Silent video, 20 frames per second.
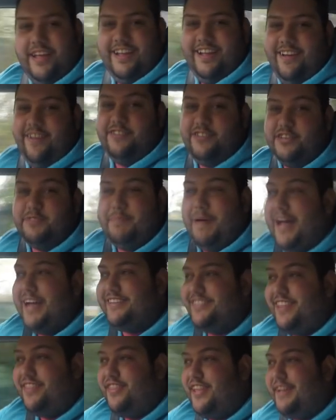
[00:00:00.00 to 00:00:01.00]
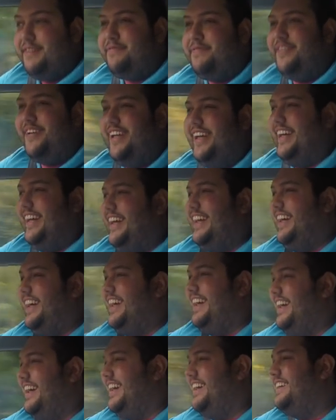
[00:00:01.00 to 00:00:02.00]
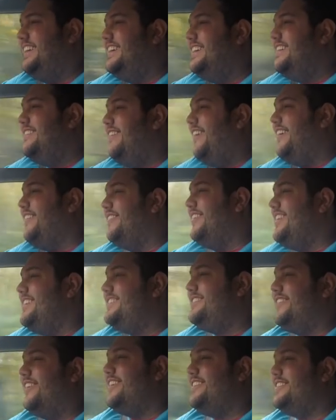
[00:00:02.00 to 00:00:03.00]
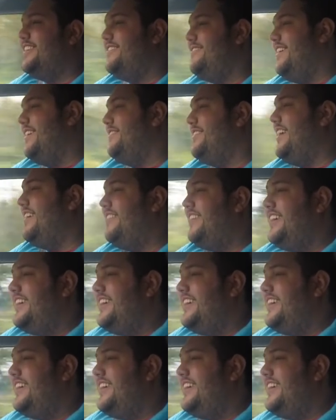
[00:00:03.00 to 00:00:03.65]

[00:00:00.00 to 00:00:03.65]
I've just passed the thief. Right, we need to try and turn around now.